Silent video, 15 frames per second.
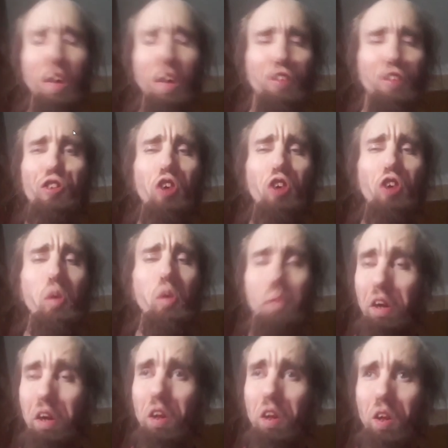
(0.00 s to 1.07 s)
It's
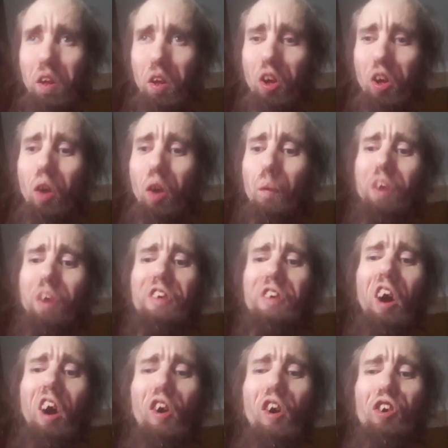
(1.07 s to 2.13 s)
stupid.
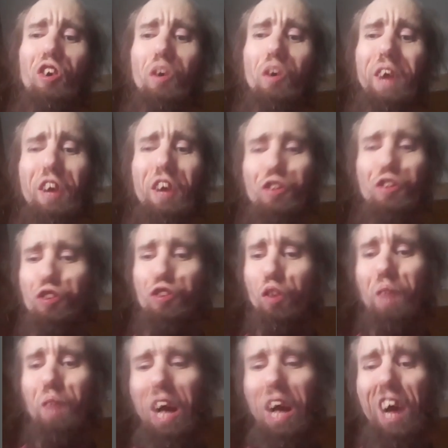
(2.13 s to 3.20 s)
What y'all are doing is
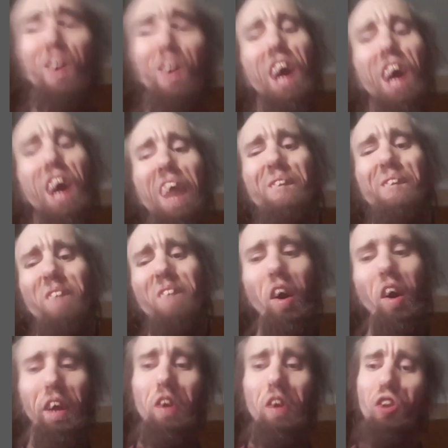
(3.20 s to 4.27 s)
juvenile and
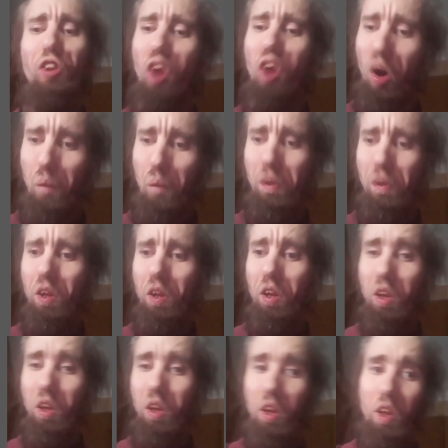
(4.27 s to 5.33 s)
fucking dumb.
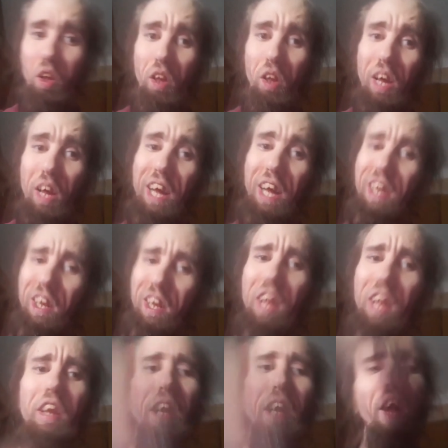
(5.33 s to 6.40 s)
And you
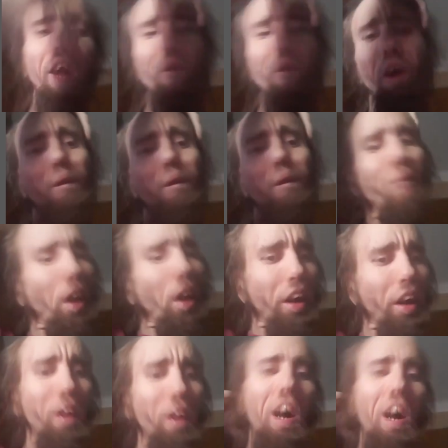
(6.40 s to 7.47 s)
need to get a real
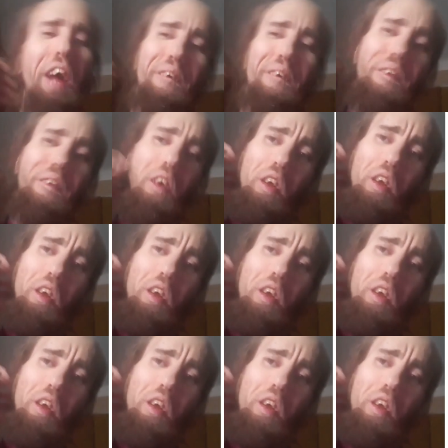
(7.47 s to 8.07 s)
fucking life.